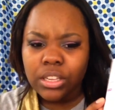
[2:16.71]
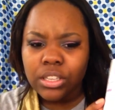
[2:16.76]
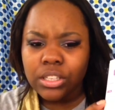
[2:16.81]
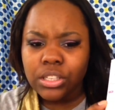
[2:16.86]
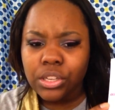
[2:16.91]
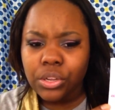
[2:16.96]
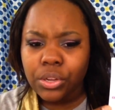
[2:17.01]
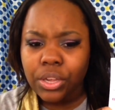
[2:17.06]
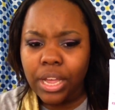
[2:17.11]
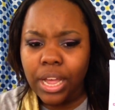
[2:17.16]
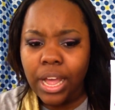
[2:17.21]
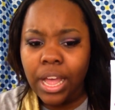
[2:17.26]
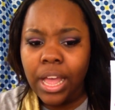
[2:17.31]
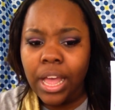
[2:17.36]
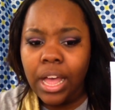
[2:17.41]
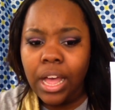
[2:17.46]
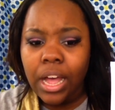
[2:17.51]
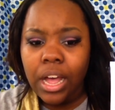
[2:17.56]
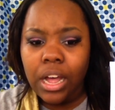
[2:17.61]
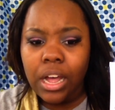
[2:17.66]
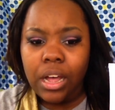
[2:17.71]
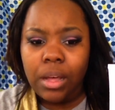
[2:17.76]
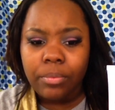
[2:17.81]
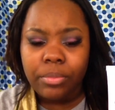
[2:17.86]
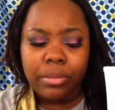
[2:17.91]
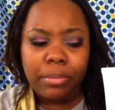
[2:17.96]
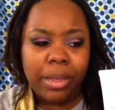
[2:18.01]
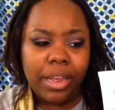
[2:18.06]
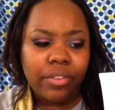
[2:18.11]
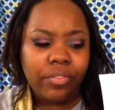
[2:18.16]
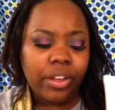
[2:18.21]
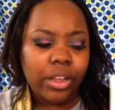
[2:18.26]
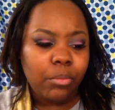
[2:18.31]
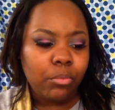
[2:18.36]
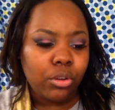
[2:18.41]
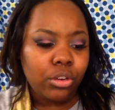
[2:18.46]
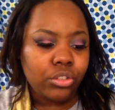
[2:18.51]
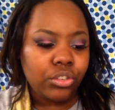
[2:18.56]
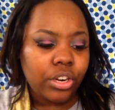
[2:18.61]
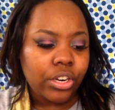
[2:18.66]
So yeah, um, the mattifying
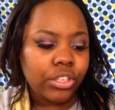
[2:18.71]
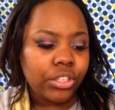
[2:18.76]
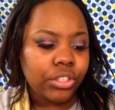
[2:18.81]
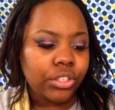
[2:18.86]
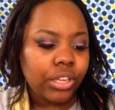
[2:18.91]
moisturizer.